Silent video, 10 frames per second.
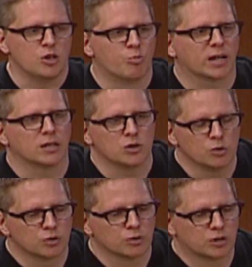you bring the
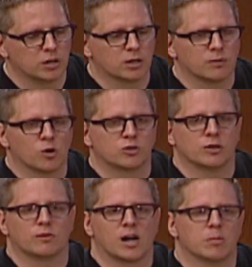users to the converged
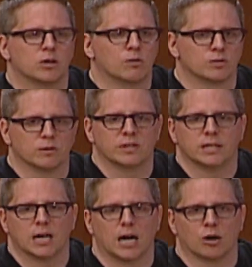environment over a
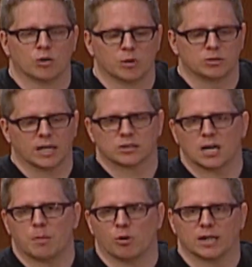VDI or remote
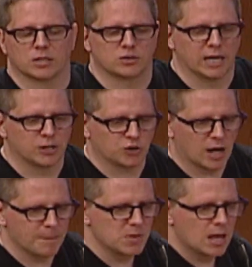desktop or SSH.
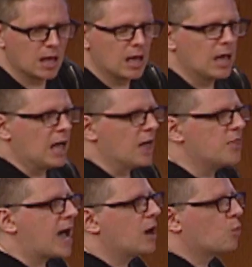
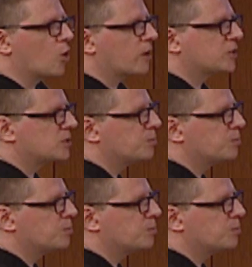That works.